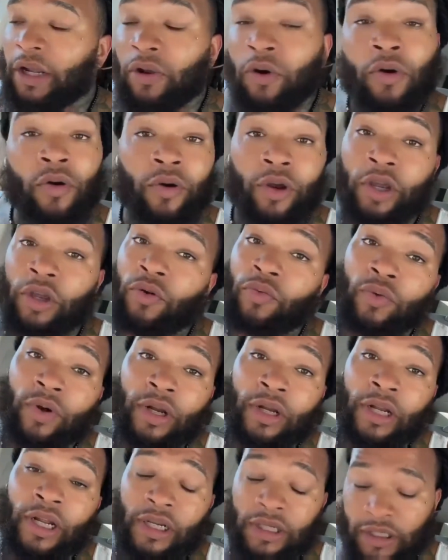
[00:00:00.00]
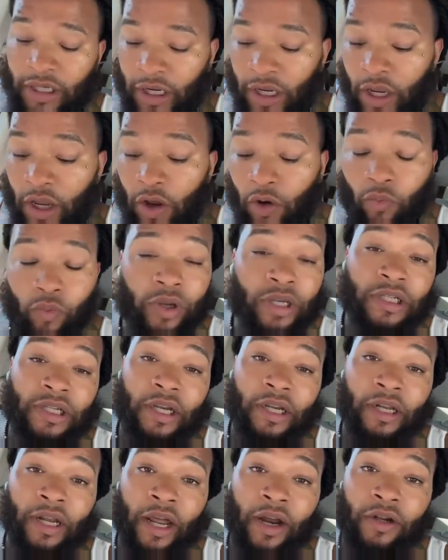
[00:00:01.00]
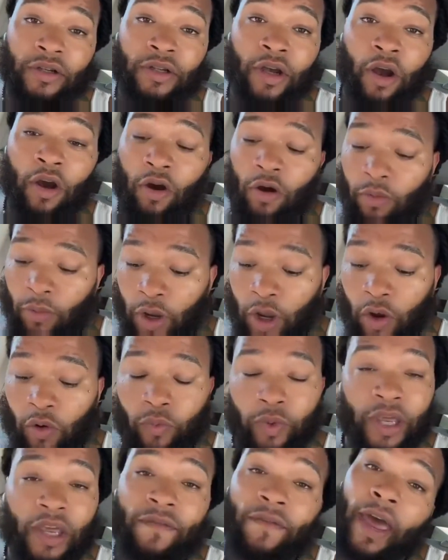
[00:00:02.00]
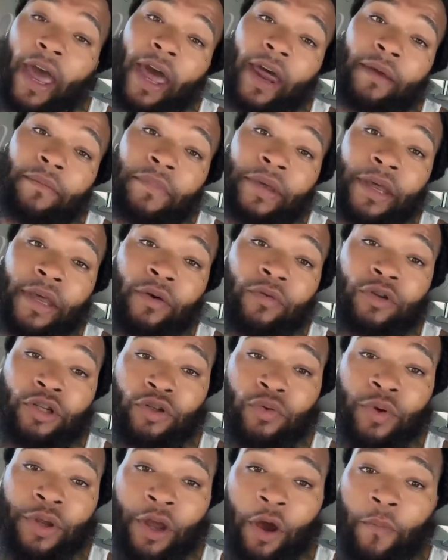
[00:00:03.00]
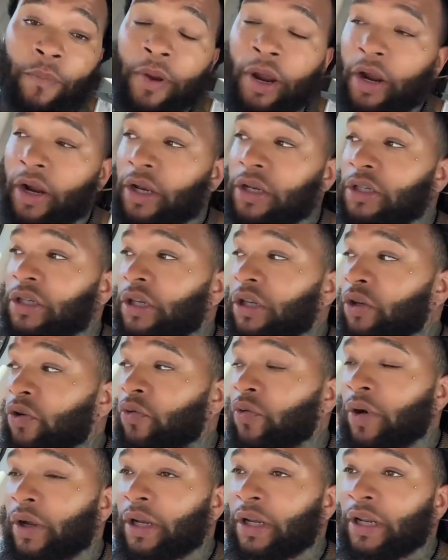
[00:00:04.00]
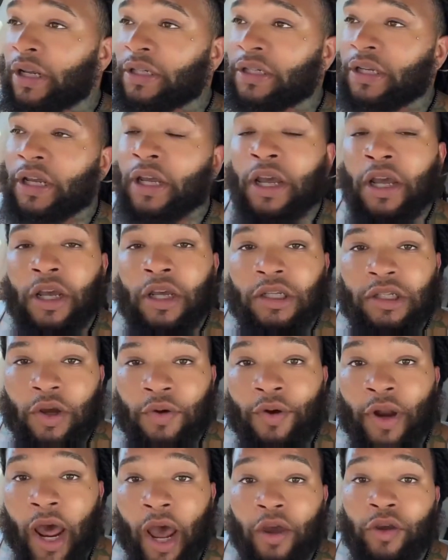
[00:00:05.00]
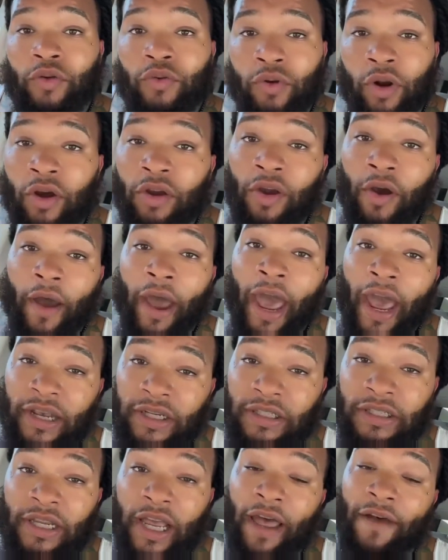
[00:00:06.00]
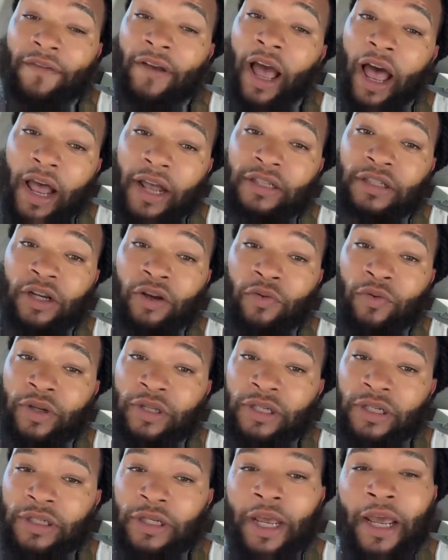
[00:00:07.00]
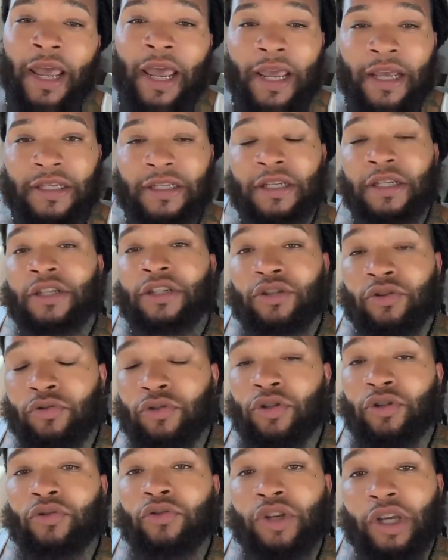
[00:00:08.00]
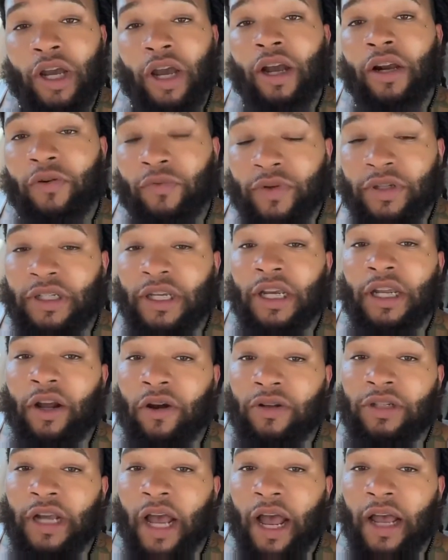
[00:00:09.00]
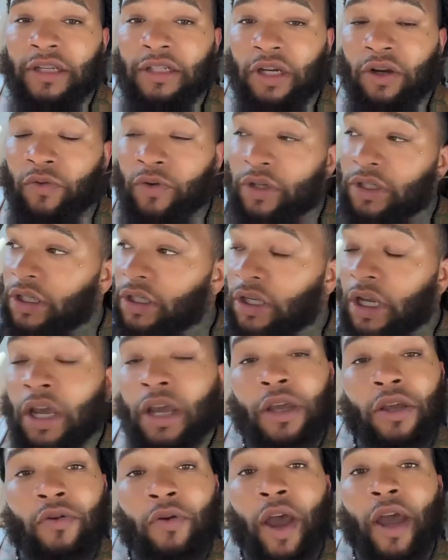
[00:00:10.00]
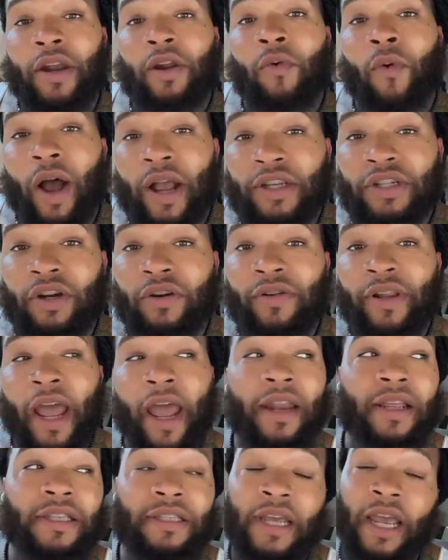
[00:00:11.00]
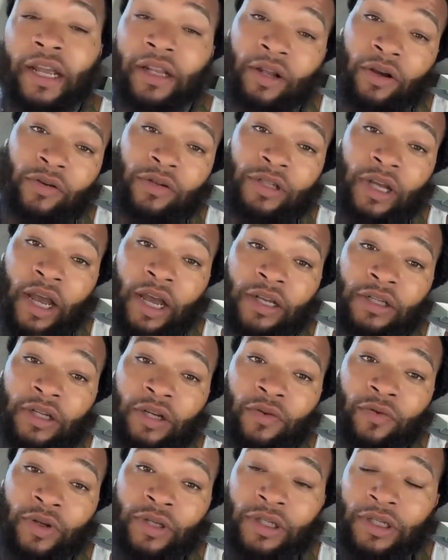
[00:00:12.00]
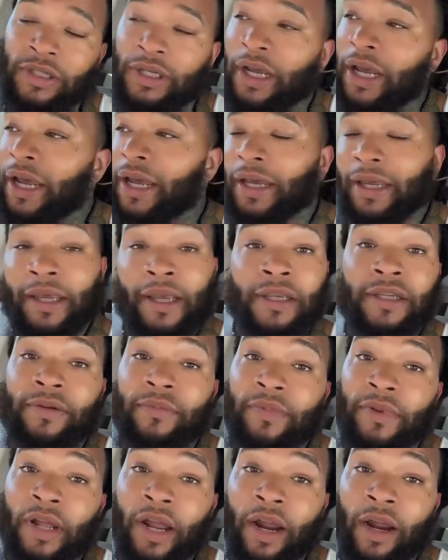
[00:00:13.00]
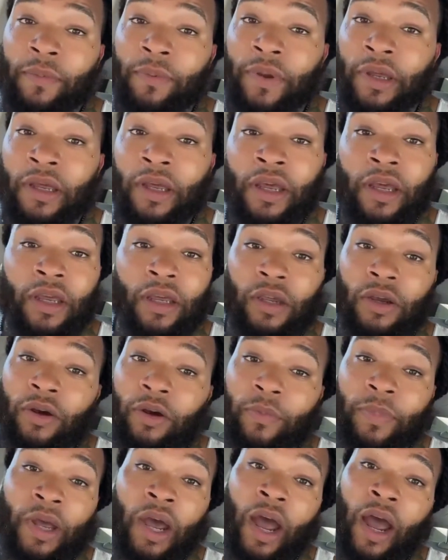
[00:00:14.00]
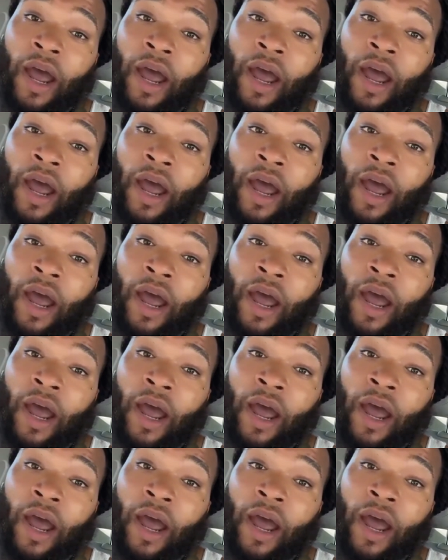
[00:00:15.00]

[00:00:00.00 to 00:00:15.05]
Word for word: People really don't understand how easy it is to end up in prison behind a fight. But if it did happen, I'm actually okay with this because they went through all the steps. Every man is responsible for what comes out from underneath his own roof. Too many kids are